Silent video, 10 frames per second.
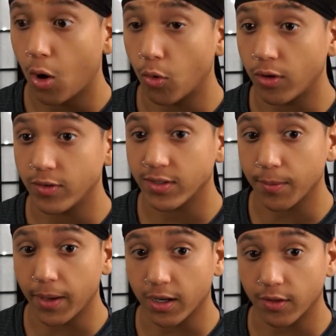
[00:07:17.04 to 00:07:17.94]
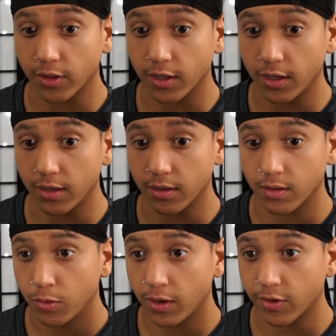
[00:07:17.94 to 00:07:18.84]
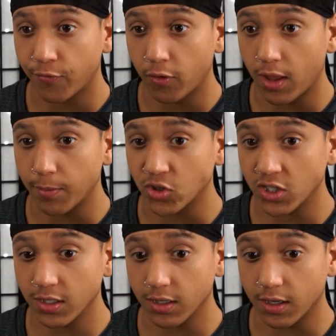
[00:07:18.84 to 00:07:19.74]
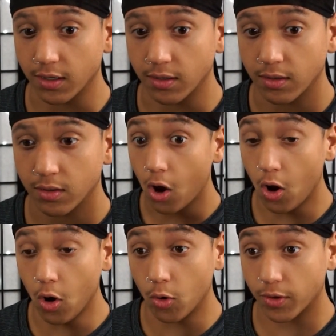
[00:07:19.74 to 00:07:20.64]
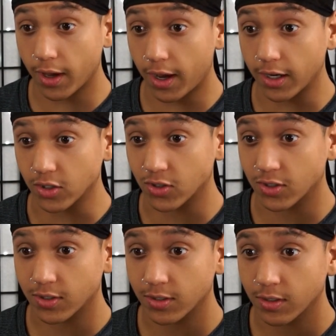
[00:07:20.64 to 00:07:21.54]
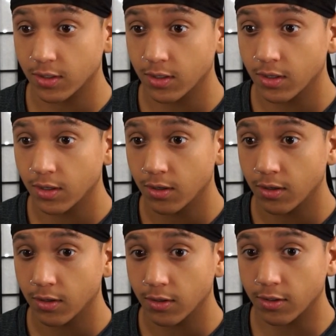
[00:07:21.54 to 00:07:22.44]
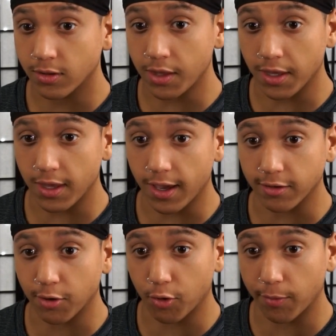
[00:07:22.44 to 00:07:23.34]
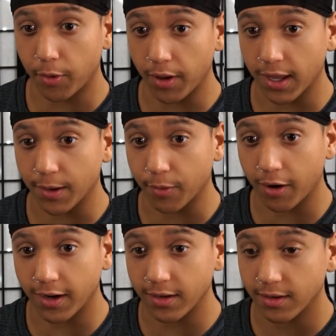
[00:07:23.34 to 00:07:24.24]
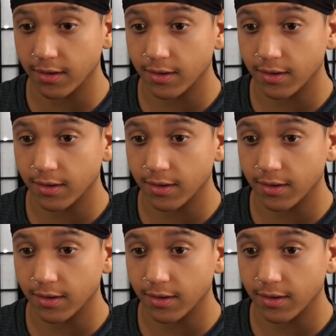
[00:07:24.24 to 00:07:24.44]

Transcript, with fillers: Oh no, he's getting back on the gun. Dude has a full-on machine gun. Oh gosh! Good thing he has horrible aim, right?